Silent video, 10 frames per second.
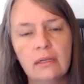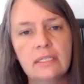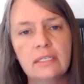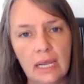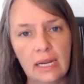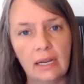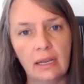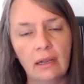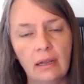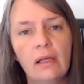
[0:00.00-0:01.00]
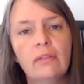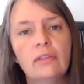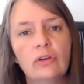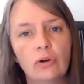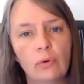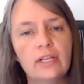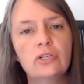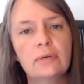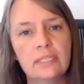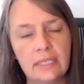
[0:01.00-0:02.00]
stating that they're going
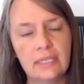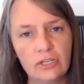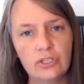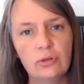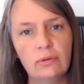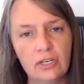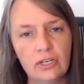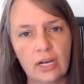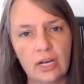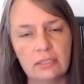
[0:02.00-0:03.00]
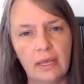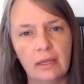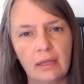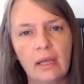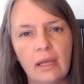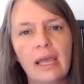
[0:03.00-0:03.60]
to assess you the adjustment,